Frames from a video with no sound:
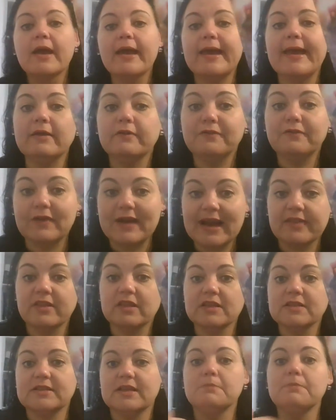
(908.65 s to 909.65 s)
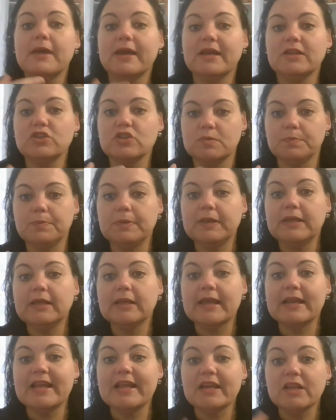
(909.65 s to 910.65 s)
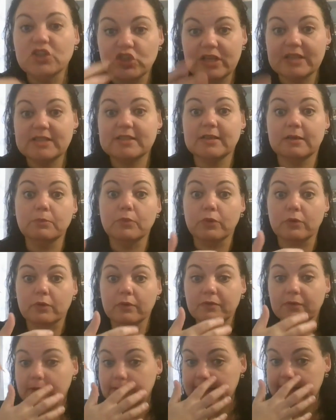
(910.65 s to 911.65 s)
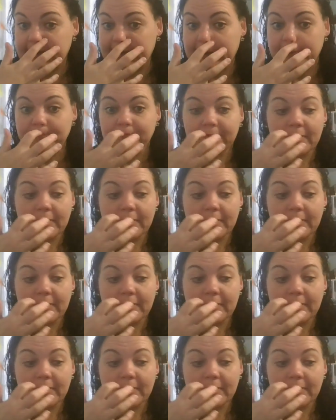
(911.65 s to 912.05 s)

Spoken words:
and for others, it may just be an energetic move. Okay,